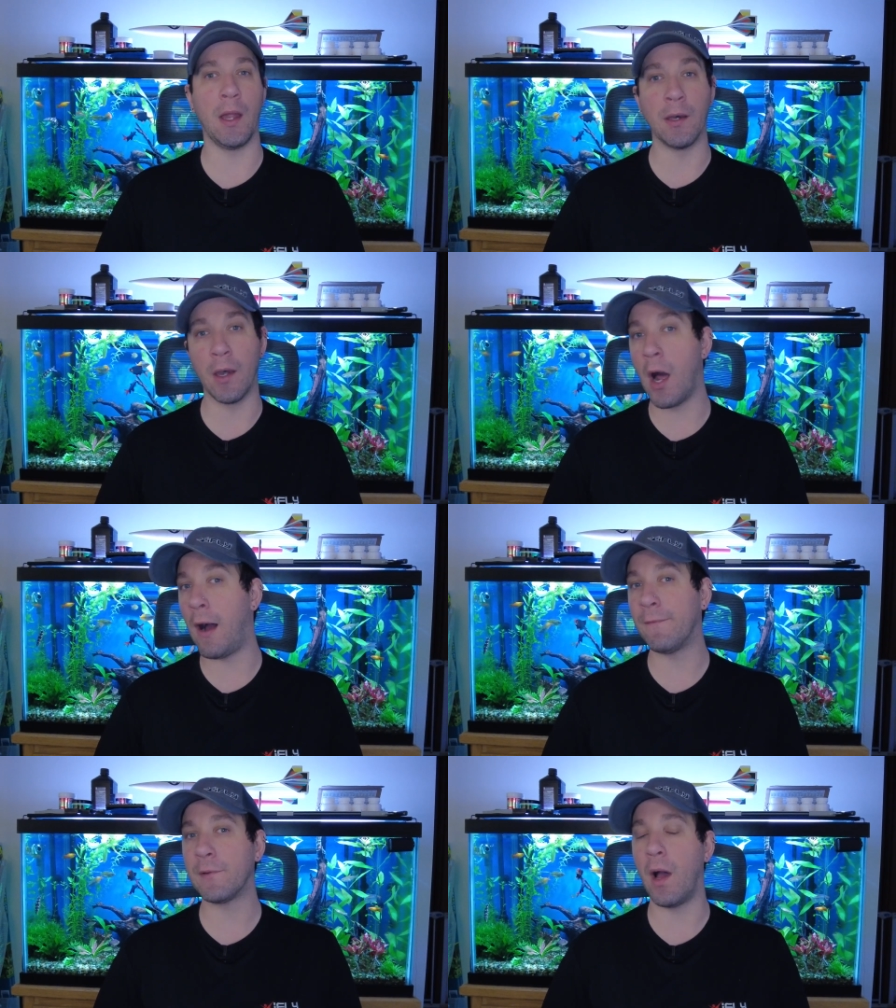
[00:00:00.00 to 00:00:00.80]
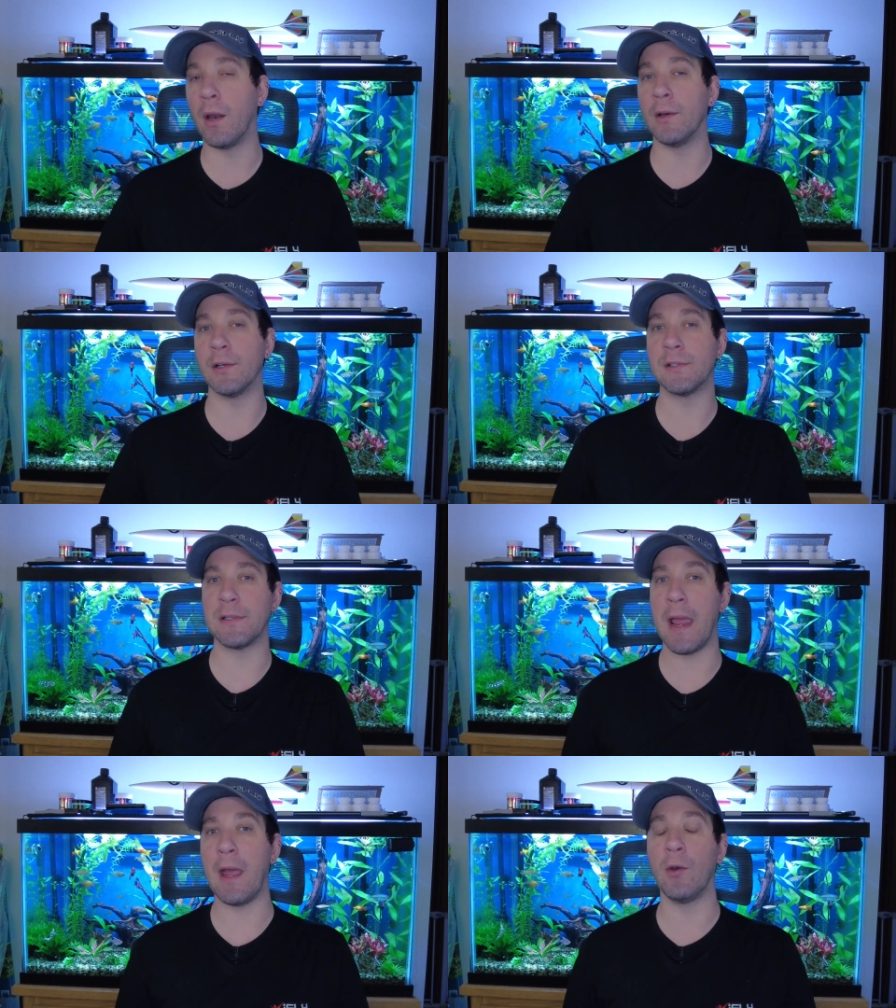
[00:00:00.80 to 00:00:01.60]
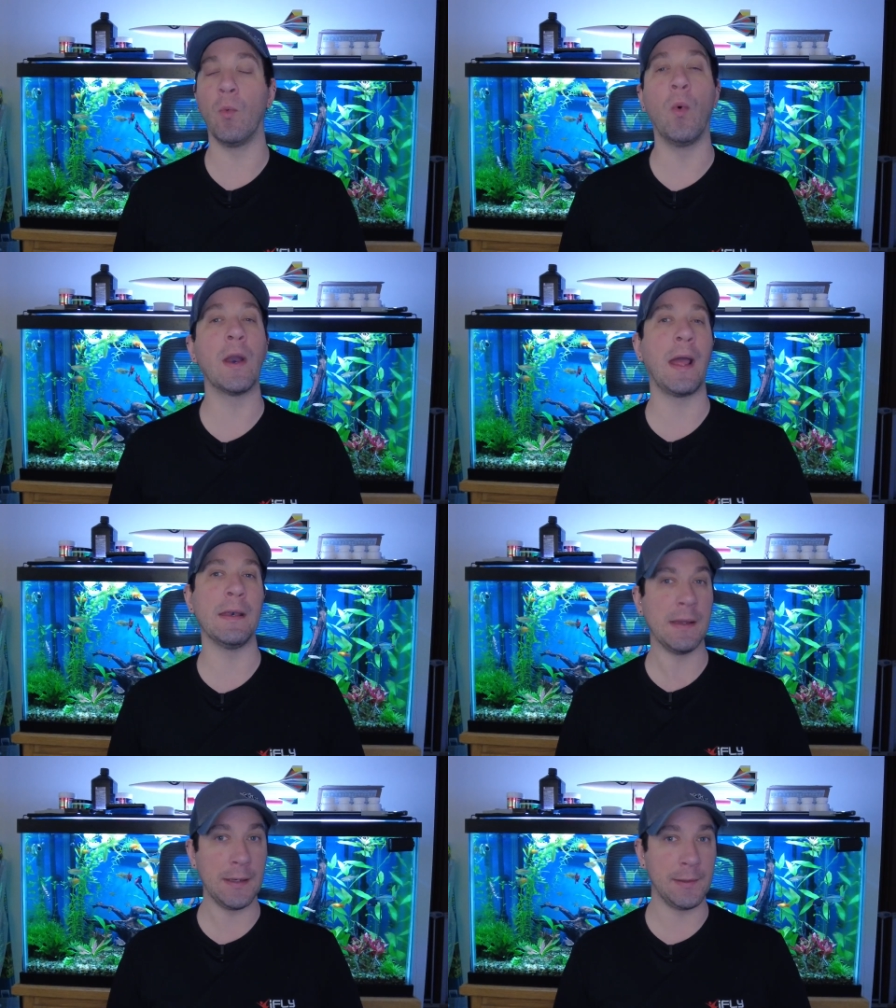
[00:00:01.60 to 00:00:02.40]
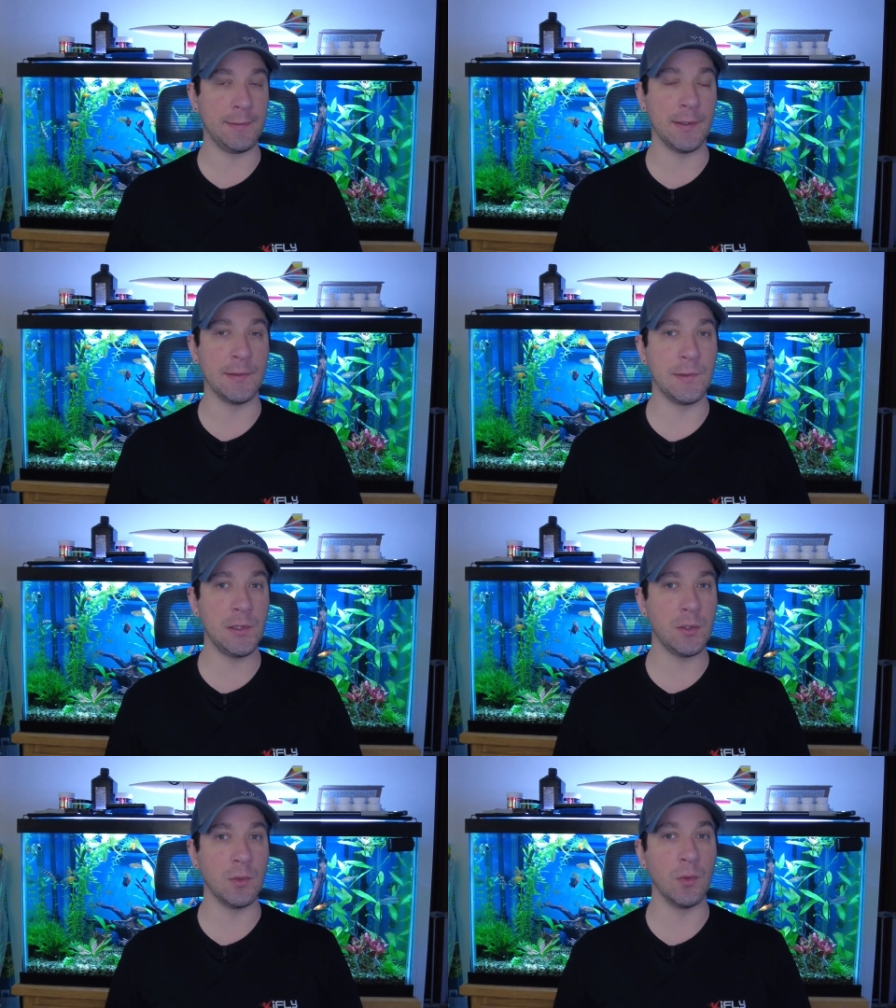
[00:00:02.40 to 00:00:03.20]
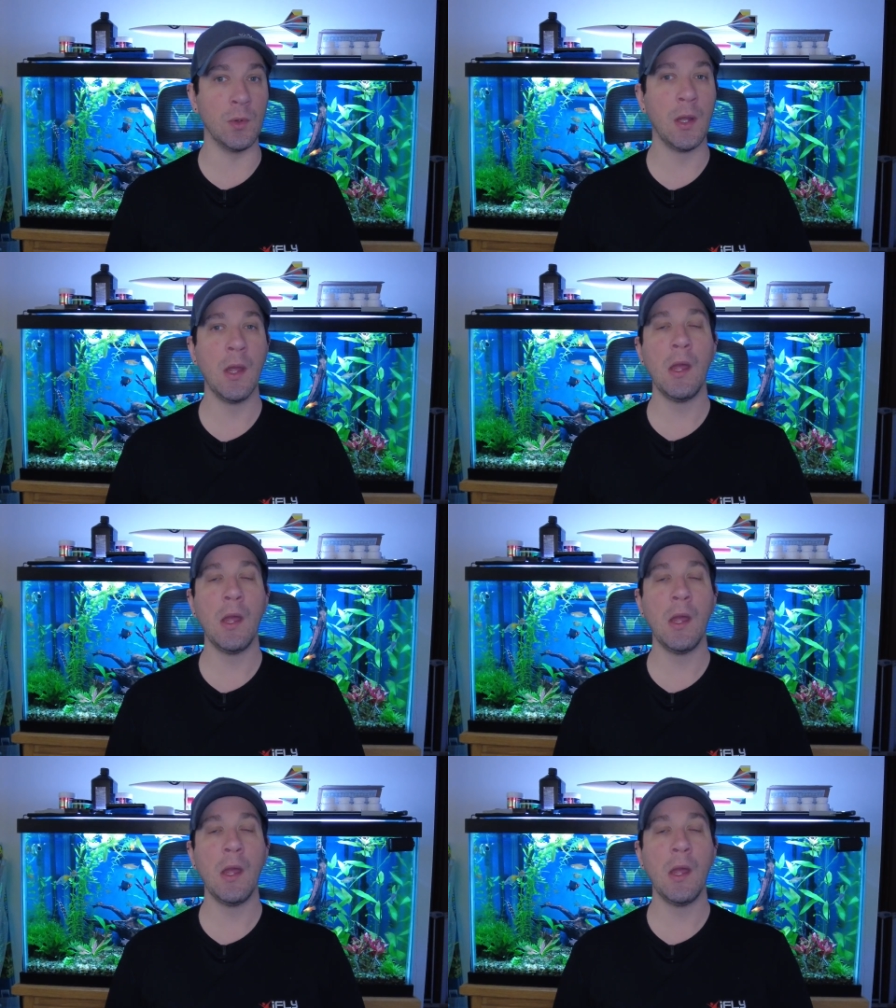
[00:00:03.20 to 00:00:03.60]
enough to understand what I needed to do